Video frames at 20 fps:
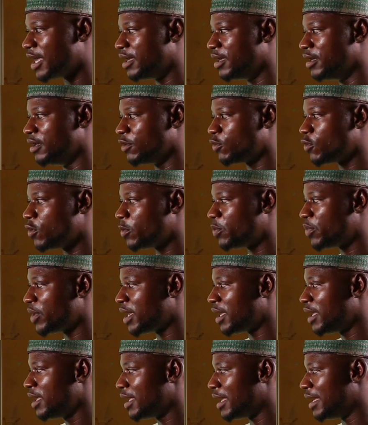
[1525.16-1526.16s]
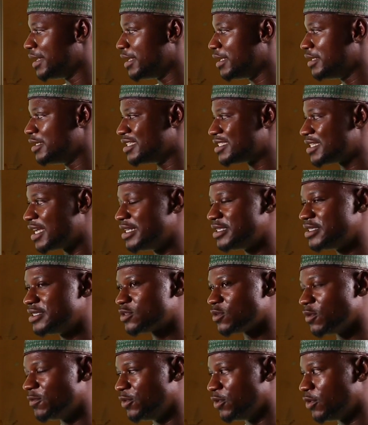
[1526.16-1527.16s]
copper and then the
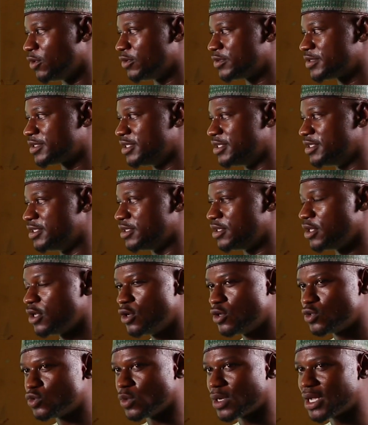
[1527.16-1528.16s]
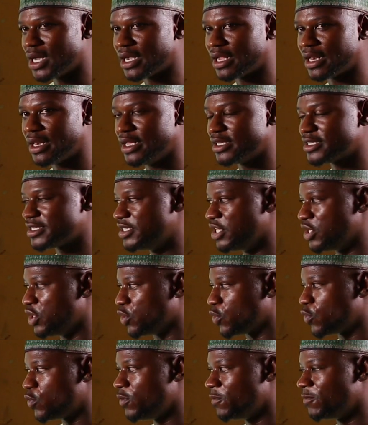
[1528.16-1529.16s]
charges of the oxygen to calculate the
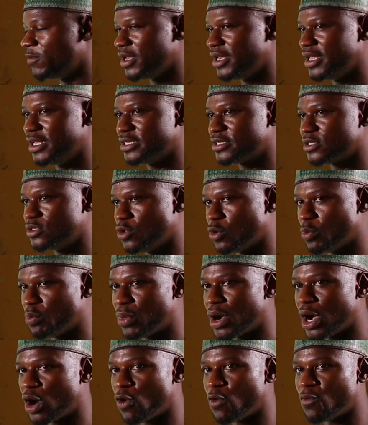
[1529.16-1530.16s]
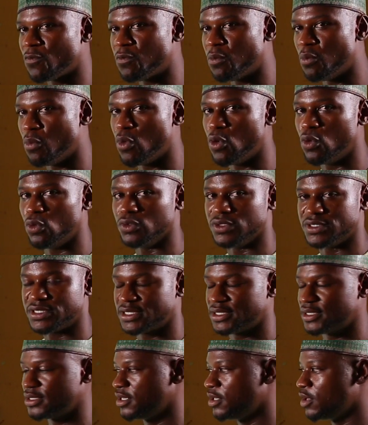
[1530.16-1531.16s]
equivalent number of
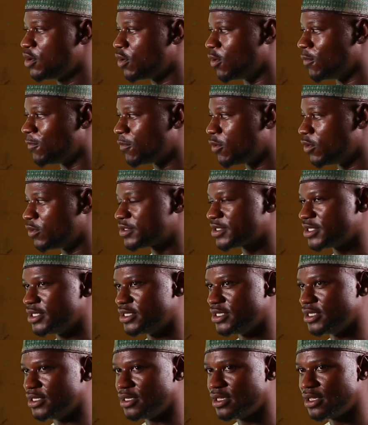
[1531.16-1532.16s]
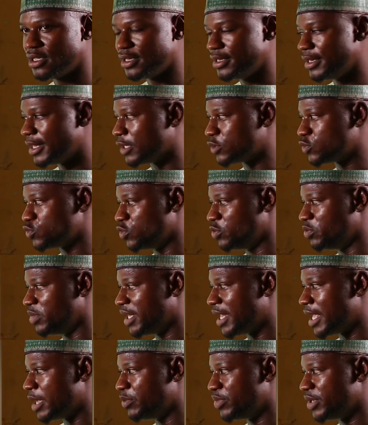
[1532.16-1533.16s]
moles of oxygen that will be
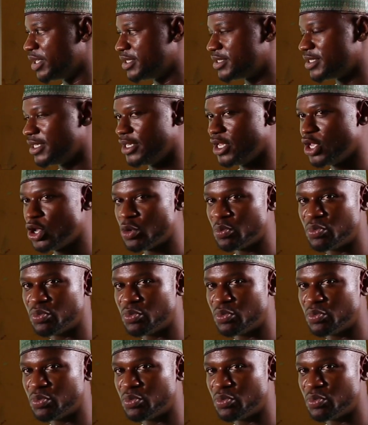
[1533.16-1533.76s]
liberated.